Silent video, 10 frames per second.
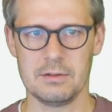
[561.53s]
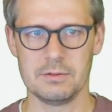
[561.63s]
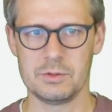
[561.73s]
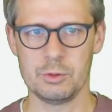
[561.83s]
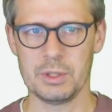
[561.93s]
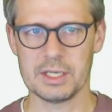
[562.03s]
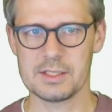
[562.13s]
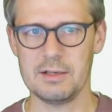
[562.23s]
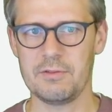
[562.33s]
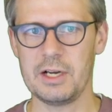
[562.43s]
stupid
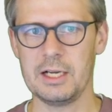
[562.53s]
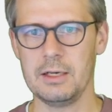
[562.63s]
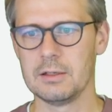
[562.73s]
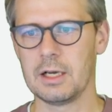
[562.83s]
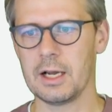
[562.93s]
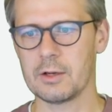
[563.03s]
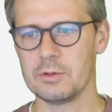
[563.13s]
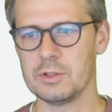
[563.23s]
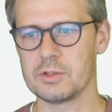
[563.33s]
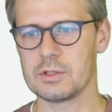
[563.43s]
Excel file I could
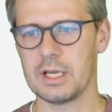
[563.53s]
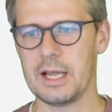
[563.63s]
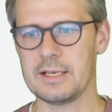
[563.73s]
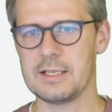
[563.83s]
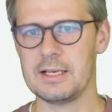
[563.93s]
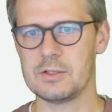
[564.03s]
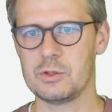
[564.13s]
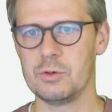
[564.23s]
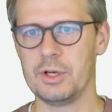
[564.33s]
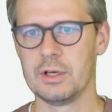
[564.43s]
just attach
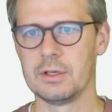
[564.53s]
to it.